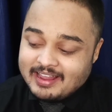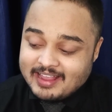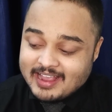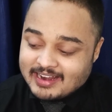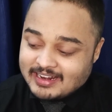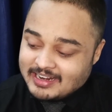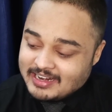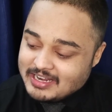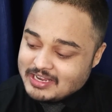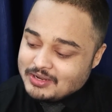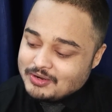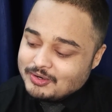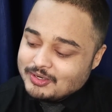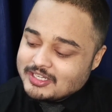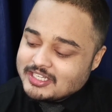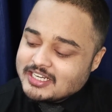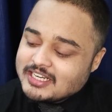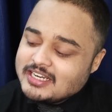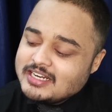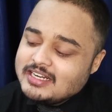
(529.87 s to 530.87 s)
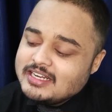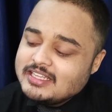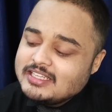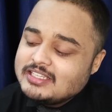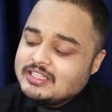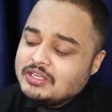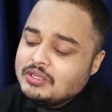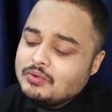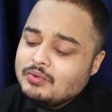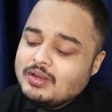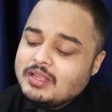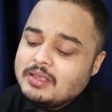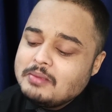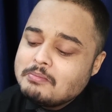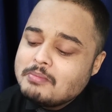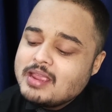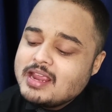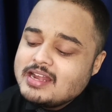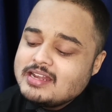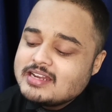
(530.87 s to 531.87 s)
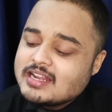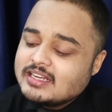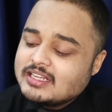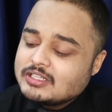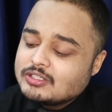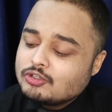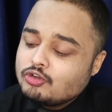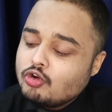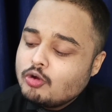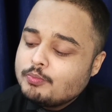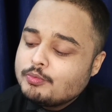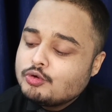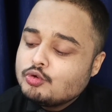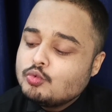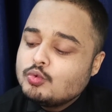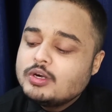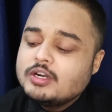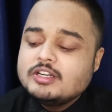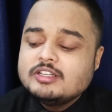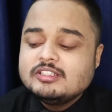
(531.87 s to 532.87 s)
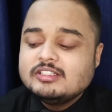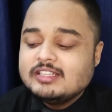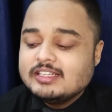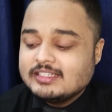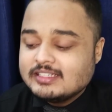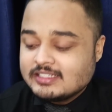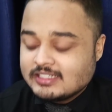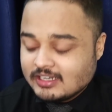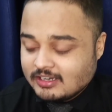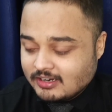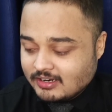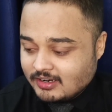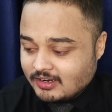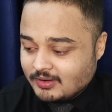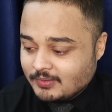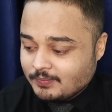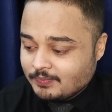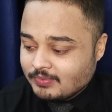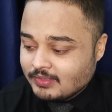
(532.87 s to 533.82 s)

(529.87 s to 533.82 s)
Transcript: Galileo turned his newly made telescope towards the star.